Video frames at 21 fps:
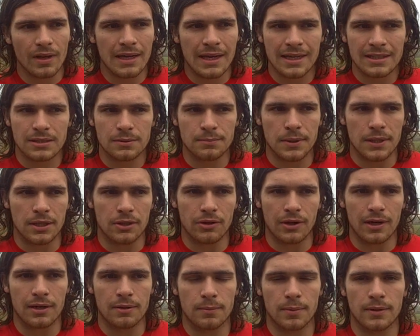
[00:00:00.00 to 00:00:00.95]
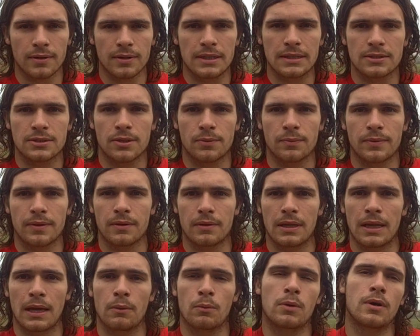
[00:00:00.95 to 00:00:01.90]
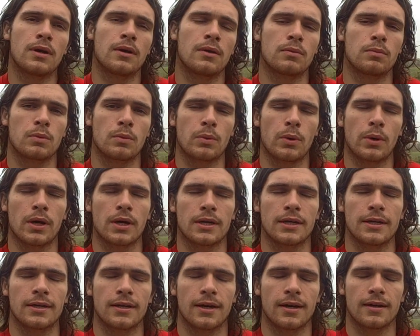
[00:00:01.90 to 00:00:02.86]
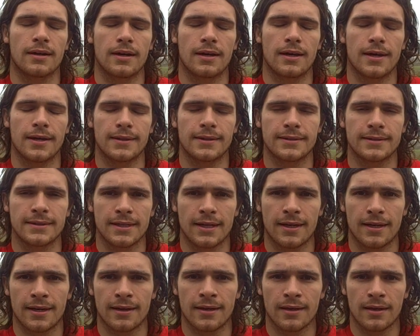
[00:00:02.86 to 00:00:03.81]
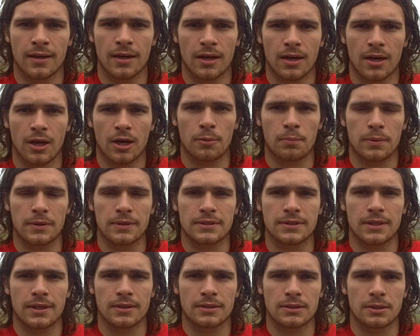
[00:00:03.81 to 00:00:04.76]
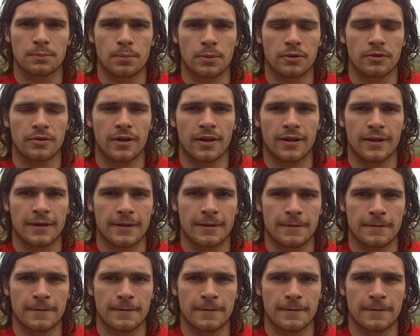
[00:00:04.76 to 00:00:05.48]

it hasn't been great, but it's something that we're working on and hoping to put right.